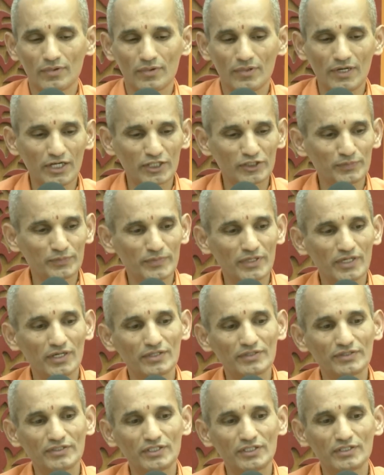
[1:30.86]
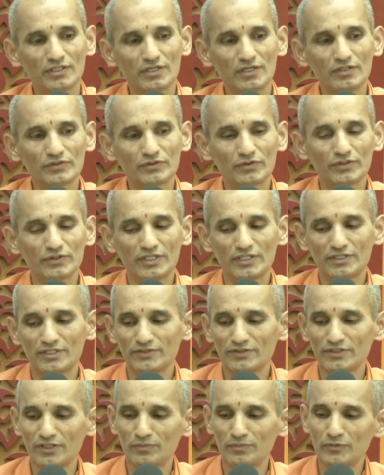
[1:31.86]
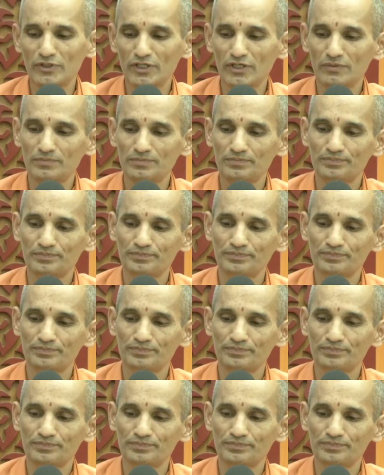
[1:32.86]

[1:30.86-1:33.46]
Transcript: Lakshmana and Sita also did the same thing.